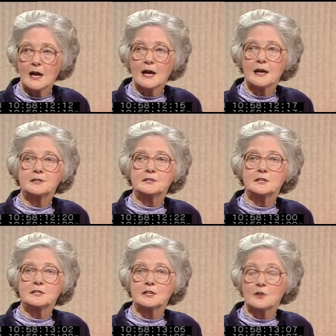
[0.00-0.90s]
and
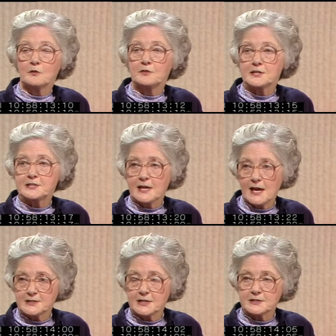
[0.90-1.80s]
that it obviously
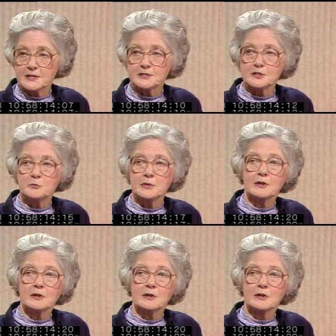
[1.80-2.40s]
has existed,